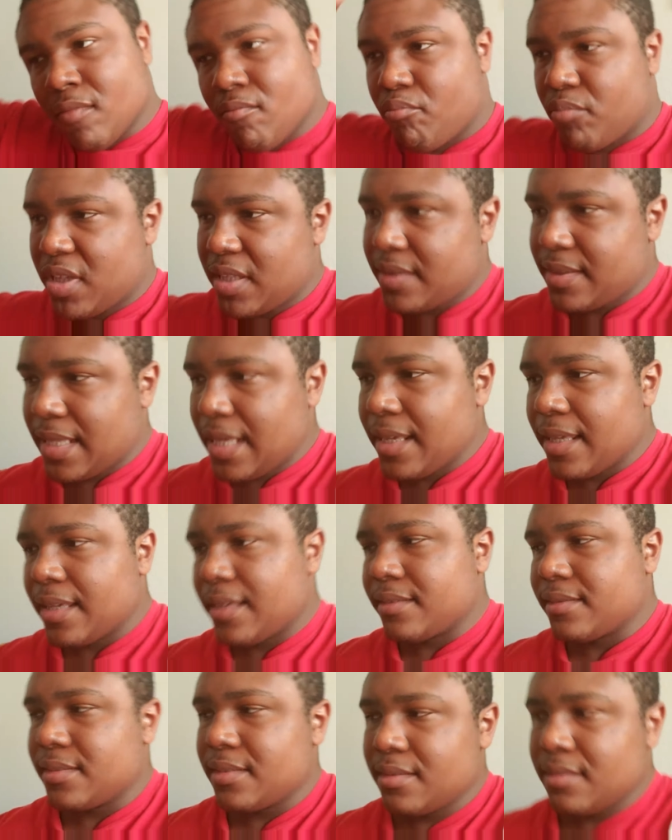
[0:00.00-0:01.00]
But the thing
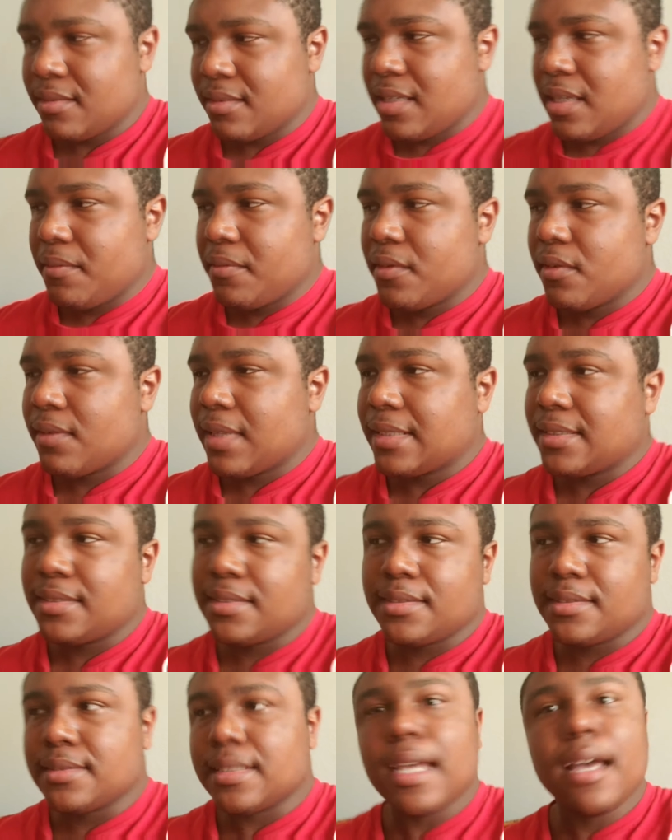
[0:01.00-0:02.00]
is, even though that
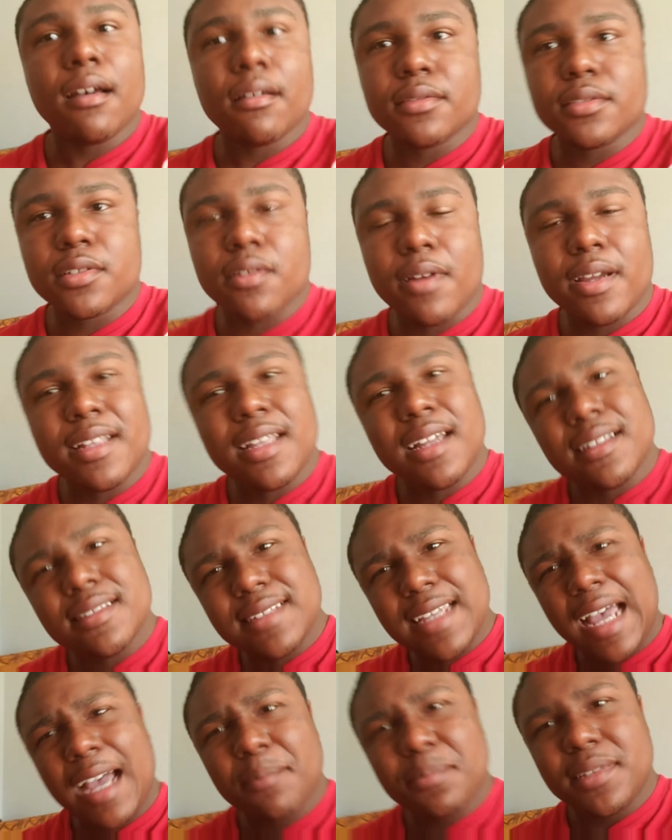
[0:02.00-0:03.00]
sounds great,
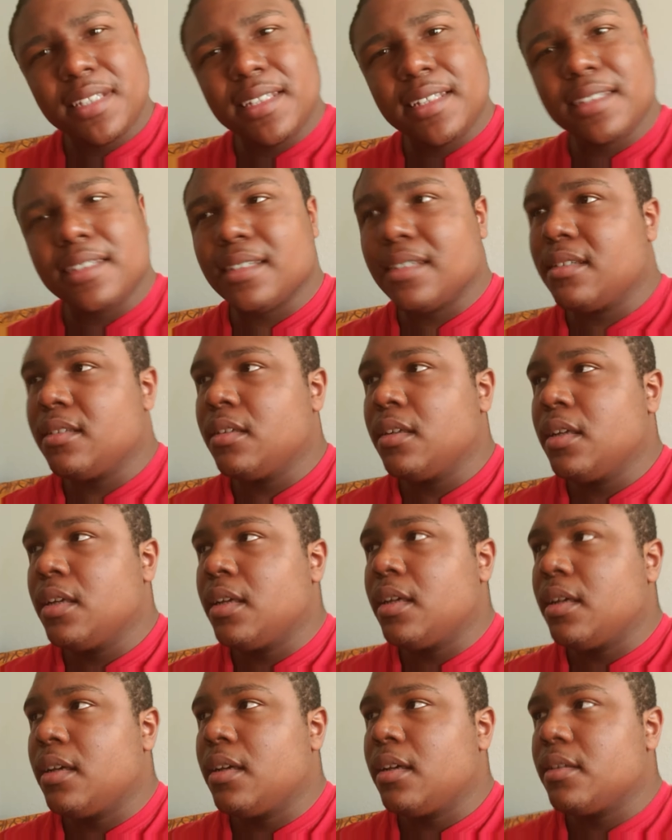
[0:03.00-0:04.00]
adapting
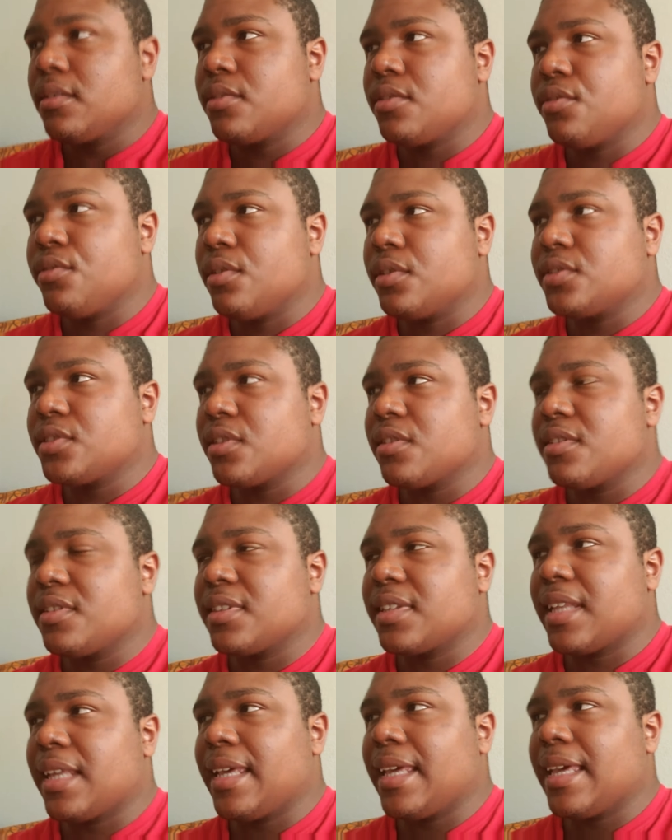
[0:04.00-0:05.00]
to a
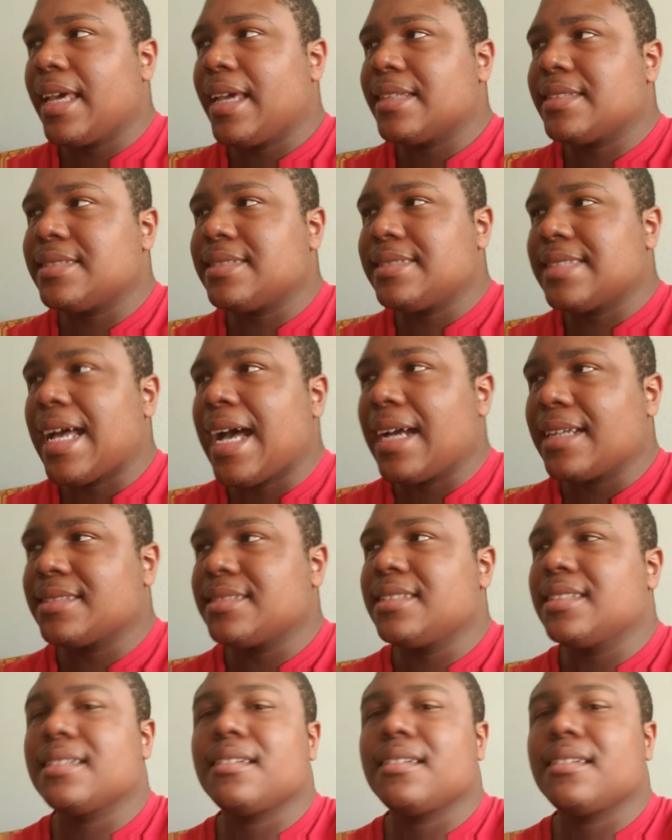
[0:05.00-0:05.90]
certain thing, it's not